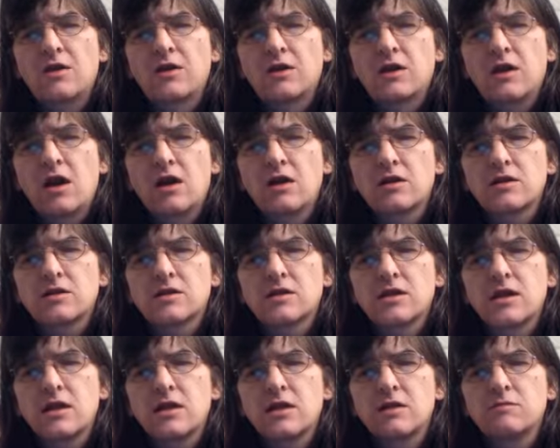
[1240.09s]
painted
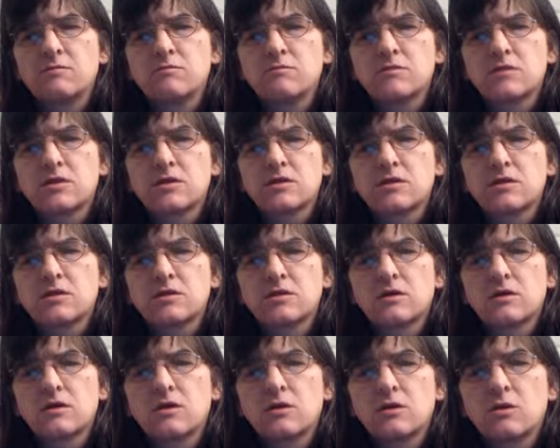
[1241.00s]
Formula 1
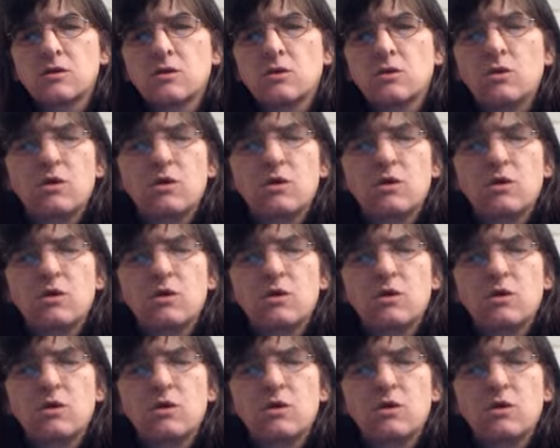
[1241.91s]
cars.